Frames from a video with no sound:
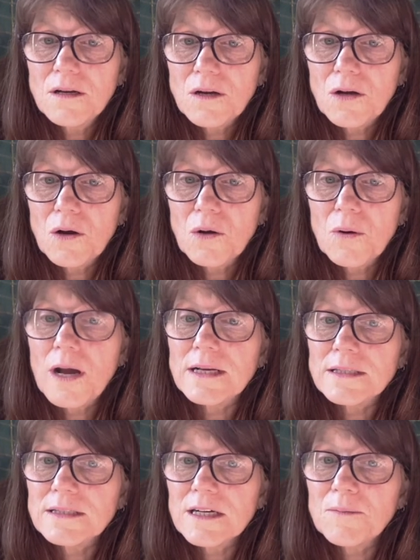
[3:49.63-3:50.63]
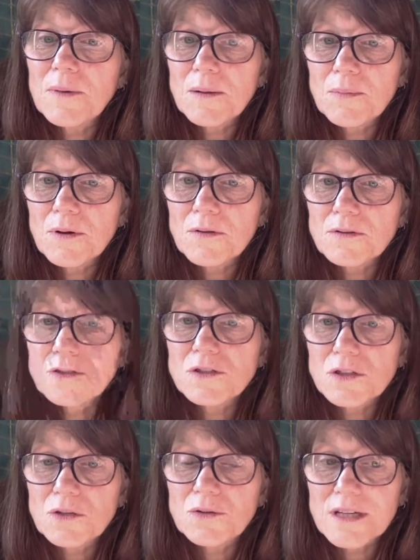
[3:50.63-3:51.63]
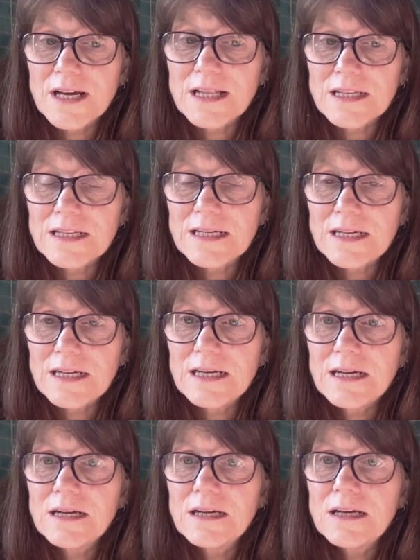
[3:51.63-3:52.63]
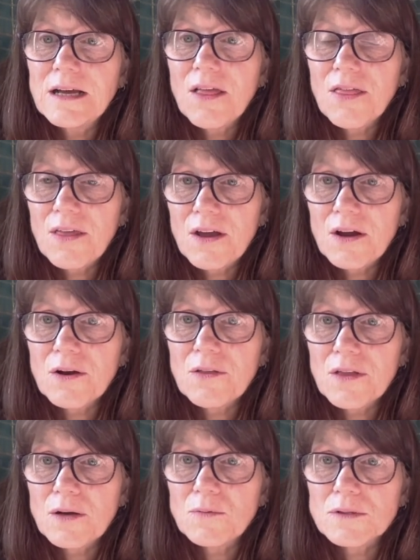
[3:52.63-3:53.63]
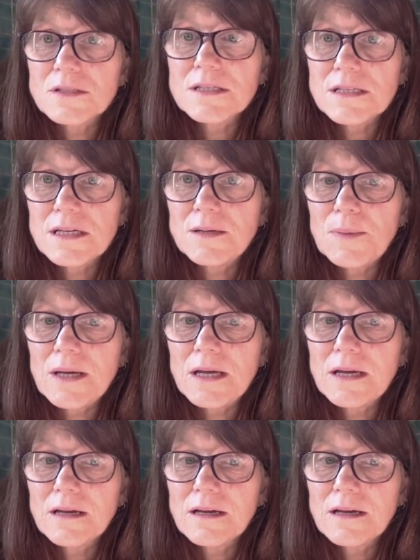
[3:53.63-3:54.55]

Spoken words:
Go and tell my brothers to go to Galilee. There they will see me."